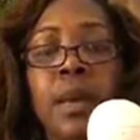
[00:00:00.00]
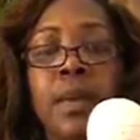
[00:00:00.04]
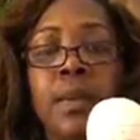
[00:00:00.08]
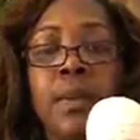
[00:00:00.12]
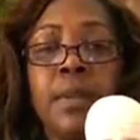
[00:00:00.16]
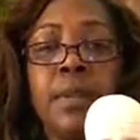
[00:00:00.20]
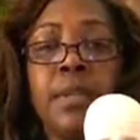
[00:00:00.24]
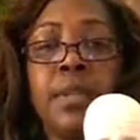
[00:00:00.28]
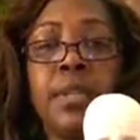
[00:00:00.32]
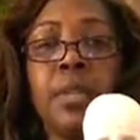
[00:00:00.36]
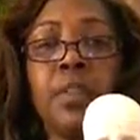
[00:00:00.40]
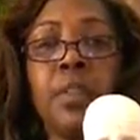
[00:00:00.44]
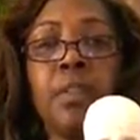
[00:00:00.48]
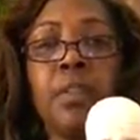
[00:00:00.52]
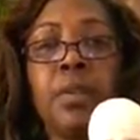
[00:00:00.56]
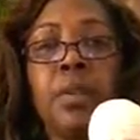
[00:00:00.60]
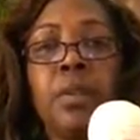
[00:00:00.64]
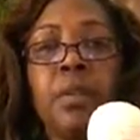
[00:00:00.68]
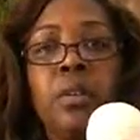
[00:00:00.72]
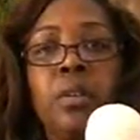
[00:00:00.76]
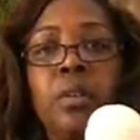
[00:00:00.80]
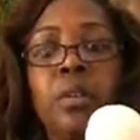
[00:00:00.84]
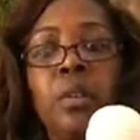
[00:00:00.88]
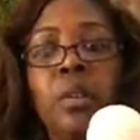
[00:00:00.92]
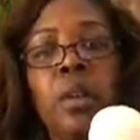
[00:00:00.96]

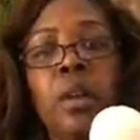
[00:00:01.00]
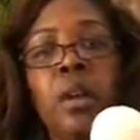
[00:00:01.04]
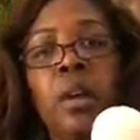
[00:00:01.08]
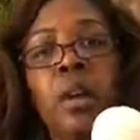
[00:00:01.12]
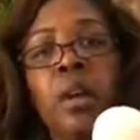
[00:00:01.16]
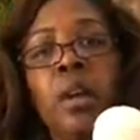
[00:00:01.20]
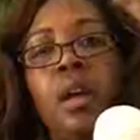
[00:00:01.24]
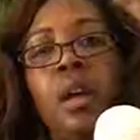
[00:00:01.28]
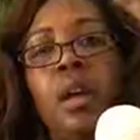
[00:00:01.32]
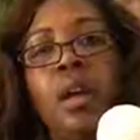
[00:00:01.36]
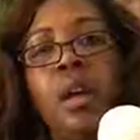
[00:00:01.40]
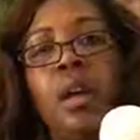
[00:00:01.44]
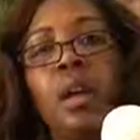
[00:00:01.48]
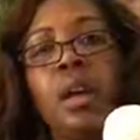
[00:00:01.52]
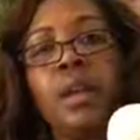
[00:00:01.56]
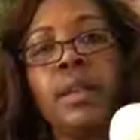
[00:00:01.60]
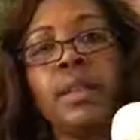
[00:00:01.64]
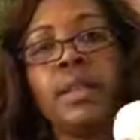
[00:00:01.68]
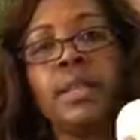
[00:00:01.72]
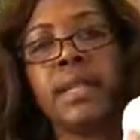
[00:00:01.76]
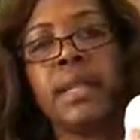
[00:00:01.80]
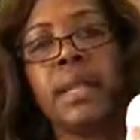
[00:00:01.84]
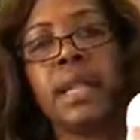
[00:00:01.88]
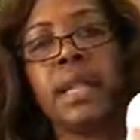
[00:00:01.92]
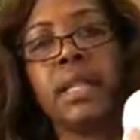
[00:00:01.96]
appendicular
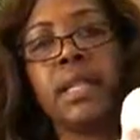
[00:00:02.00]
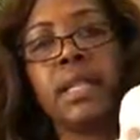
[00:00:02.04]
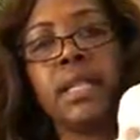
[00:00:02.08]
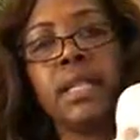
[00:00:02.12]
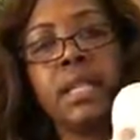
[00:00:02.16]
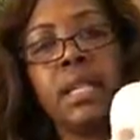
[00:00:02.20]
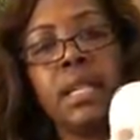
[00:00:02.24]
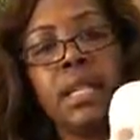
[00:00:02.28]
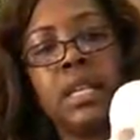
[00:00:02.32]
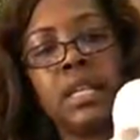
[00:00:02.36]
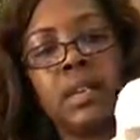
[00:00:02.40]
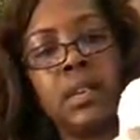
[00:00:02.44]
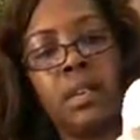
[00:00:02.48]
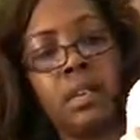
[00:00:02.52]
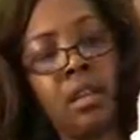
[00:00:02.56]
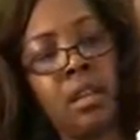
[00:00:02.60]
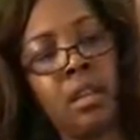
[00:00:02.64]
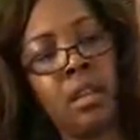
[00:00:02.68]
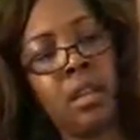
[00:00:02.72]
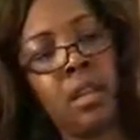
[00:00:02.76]
skeleton.